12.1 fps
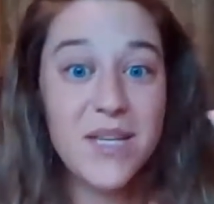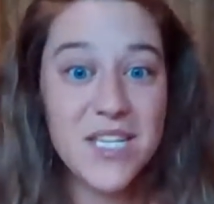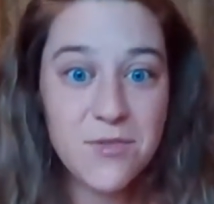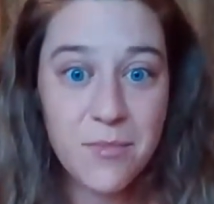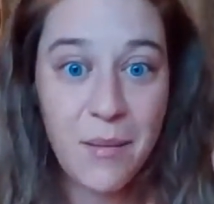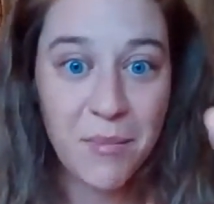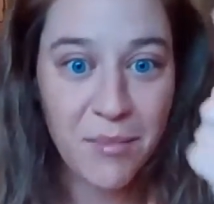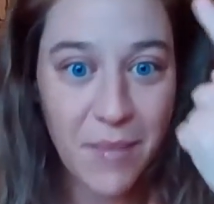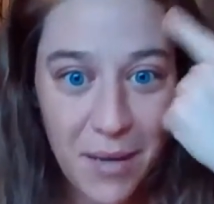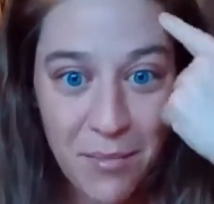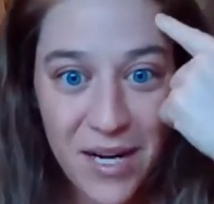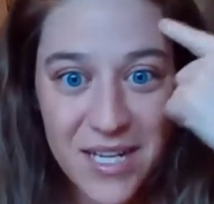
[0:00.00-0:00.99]
because remember,
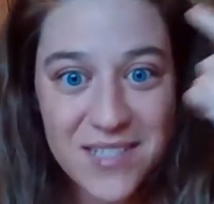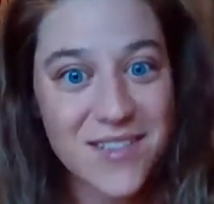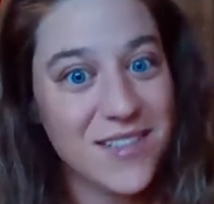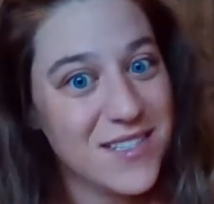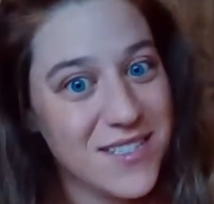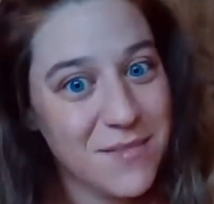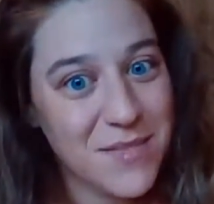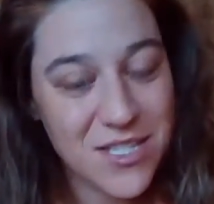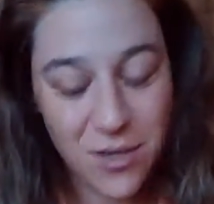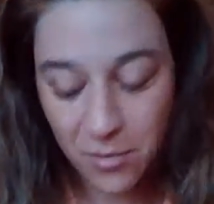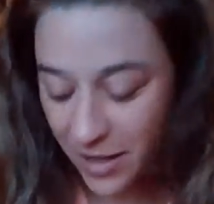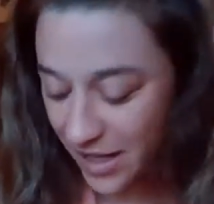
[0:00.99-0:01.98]
my brain is not the same
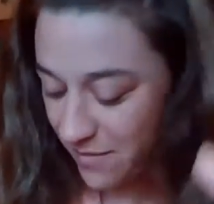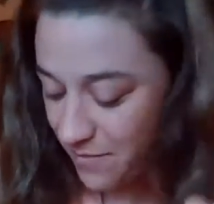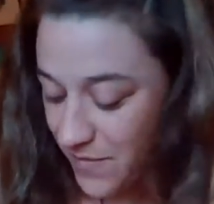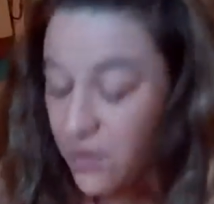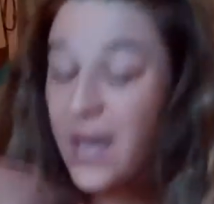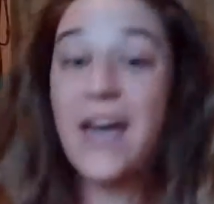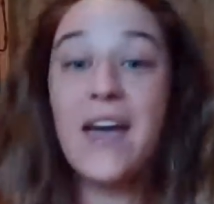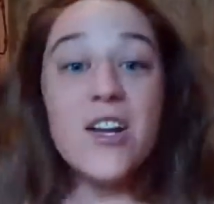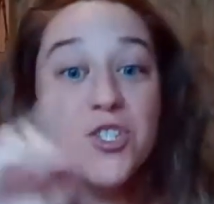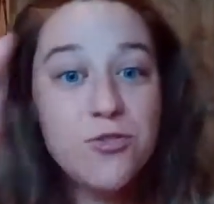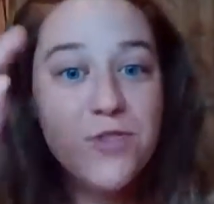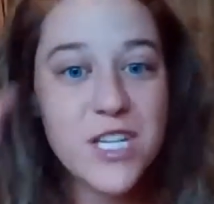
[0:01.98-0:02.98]
as your brain. Okay,
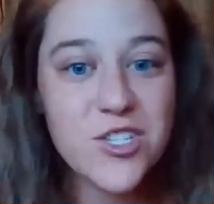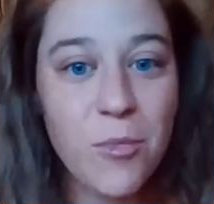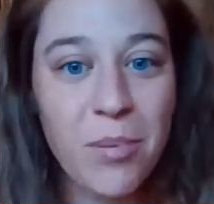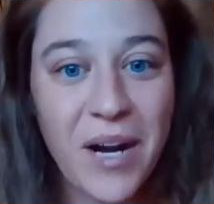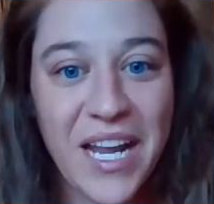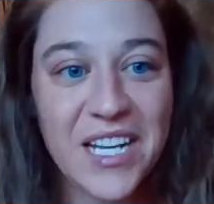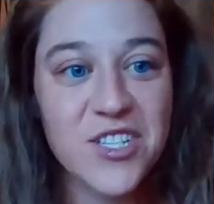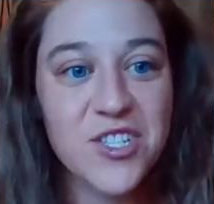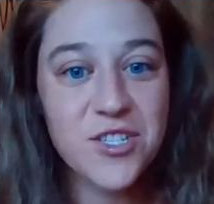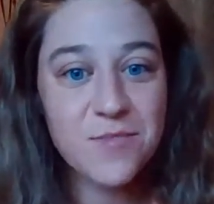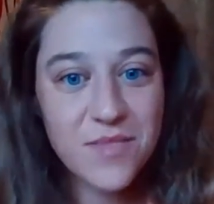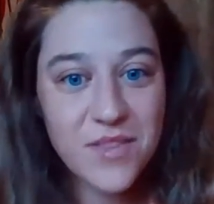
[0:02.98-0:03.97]
judicial
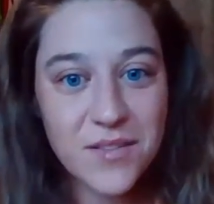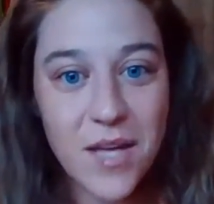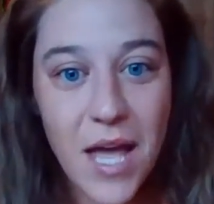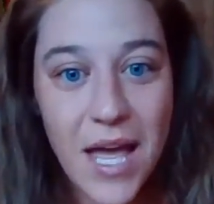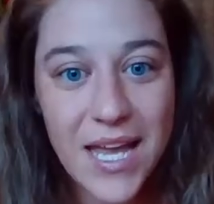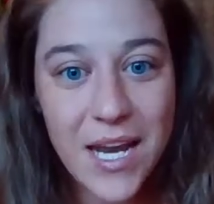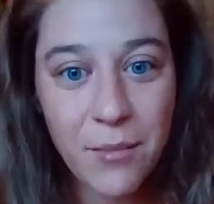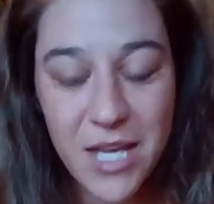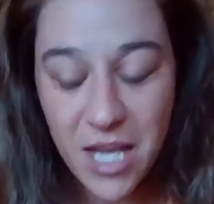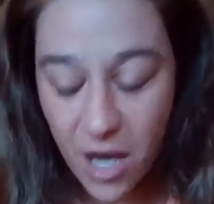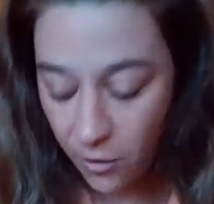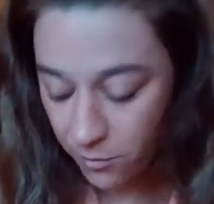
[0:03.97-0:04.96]
branch. Here we
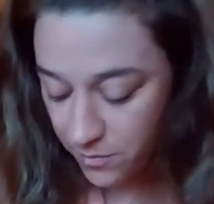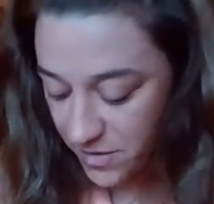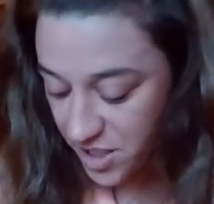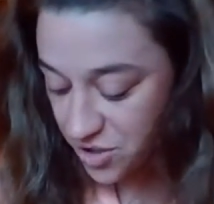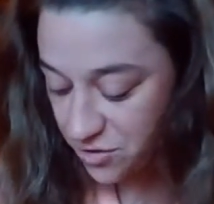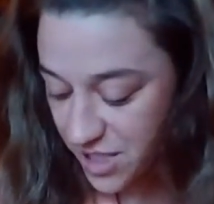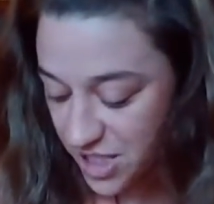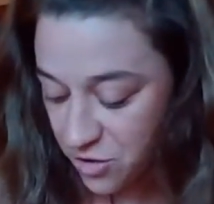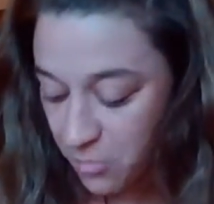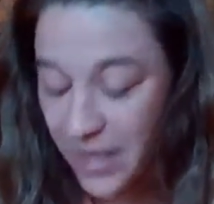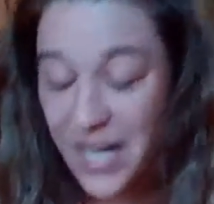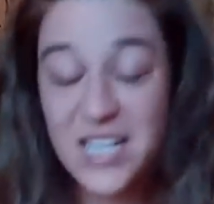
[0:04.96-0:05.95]
go. The
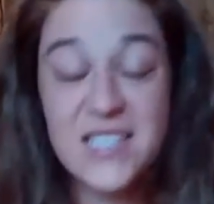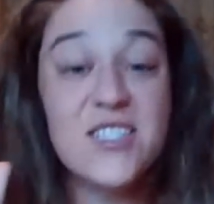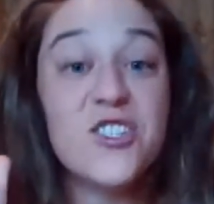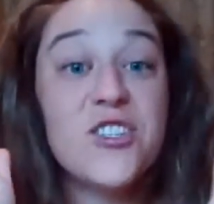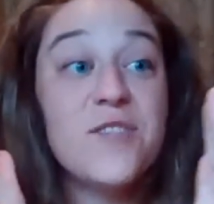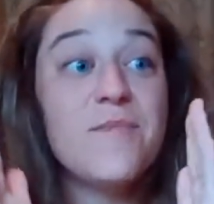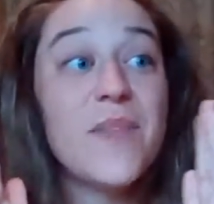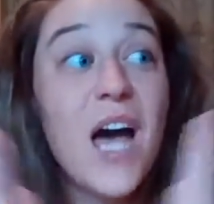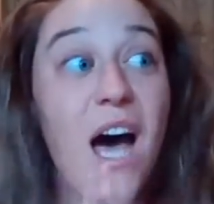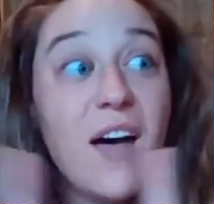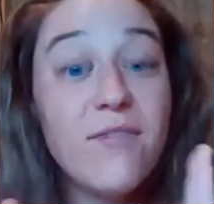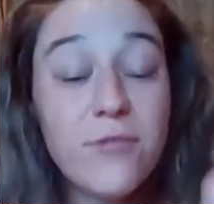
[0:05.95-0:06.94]
judicial branch
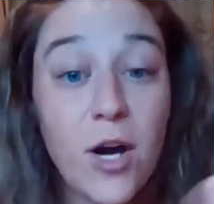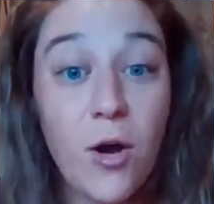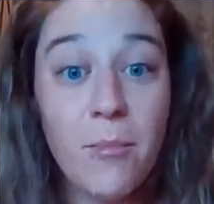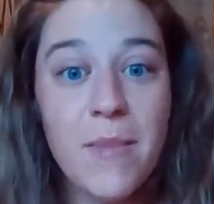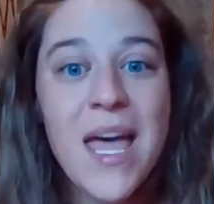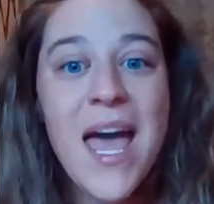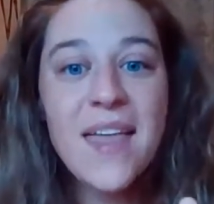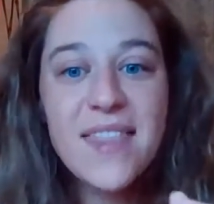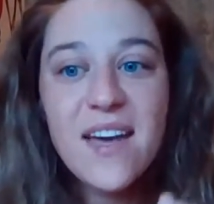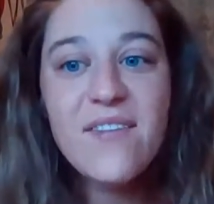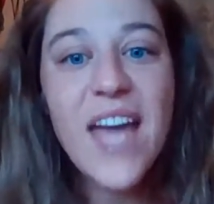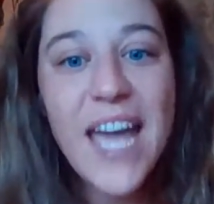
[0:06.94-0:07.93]
of Rome.
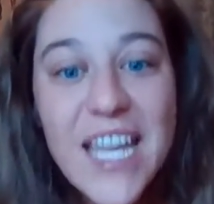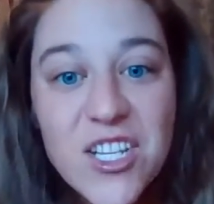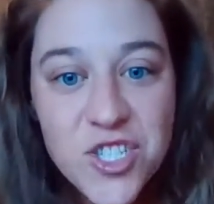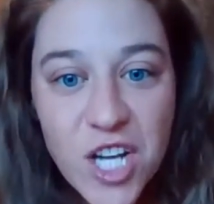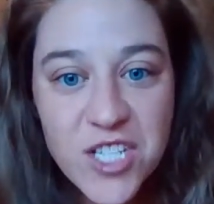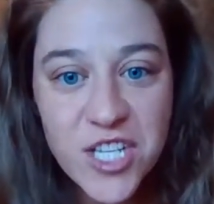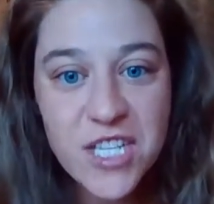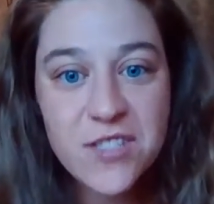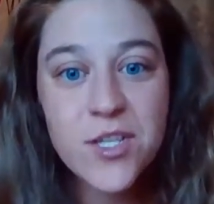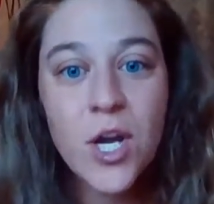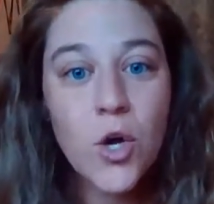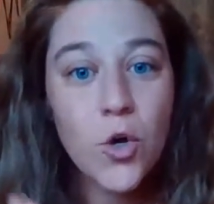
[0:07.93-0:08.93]
They have 8
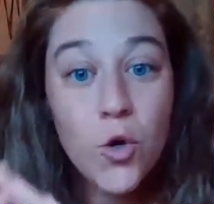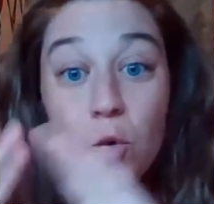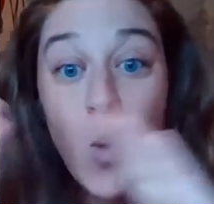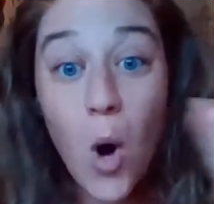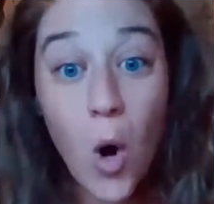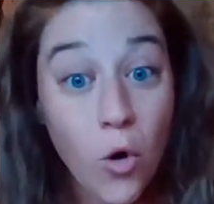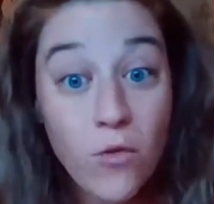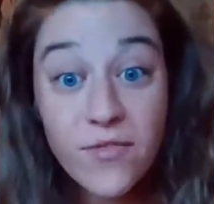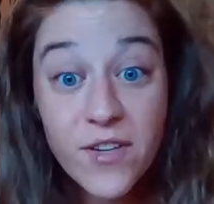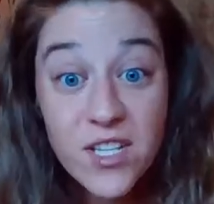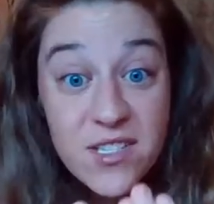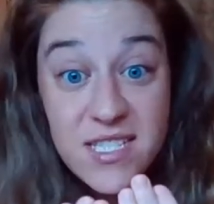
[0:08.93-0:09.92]
judges who
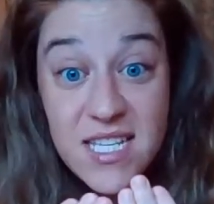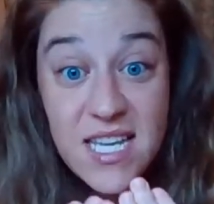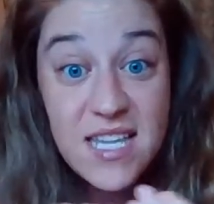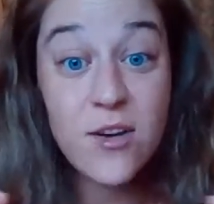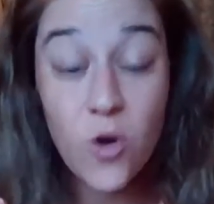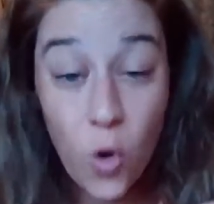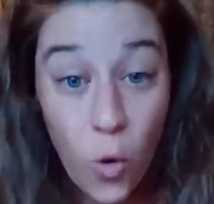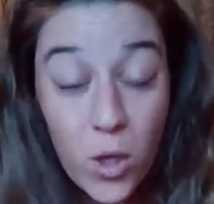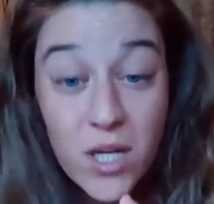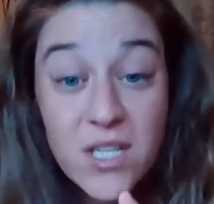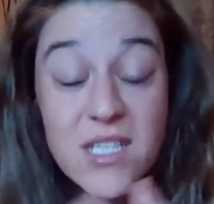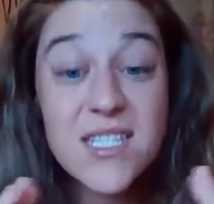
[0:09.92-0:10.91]
oversee the
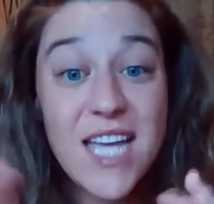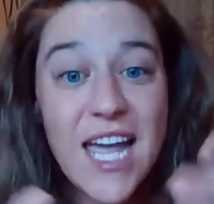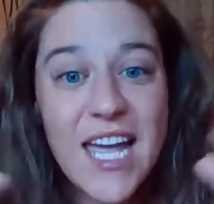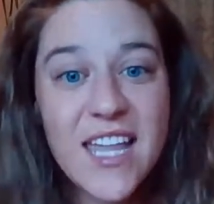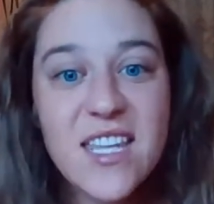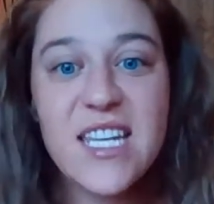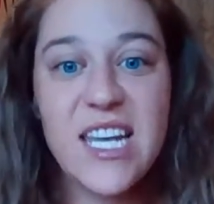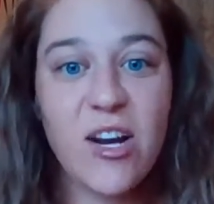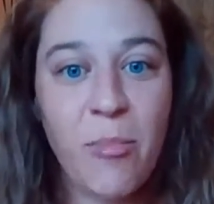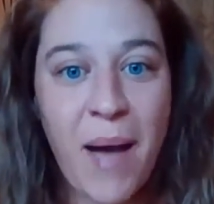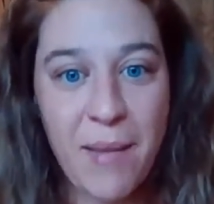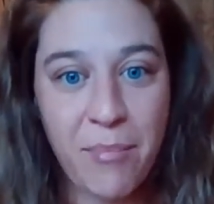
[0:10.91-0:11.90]
courts and the
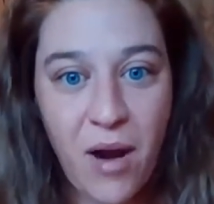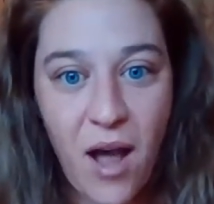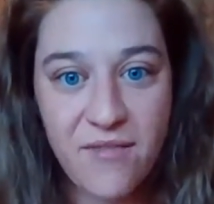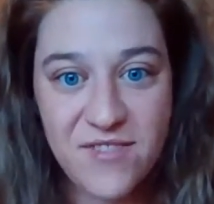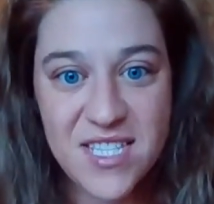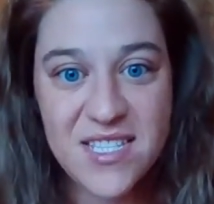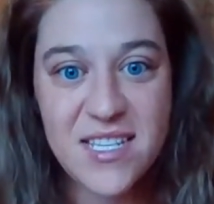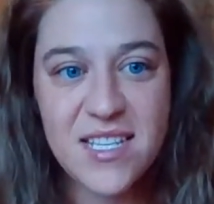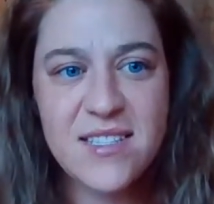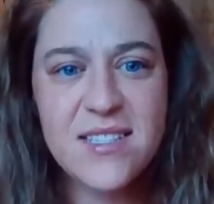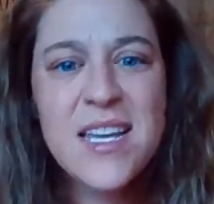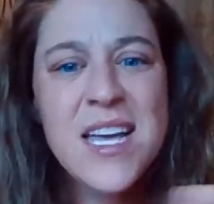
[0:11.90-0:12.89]
nearby
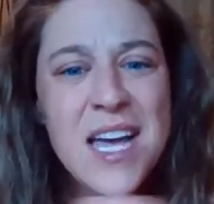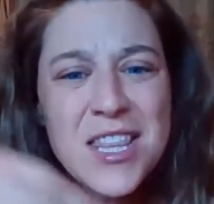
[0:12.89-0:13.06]
provinces.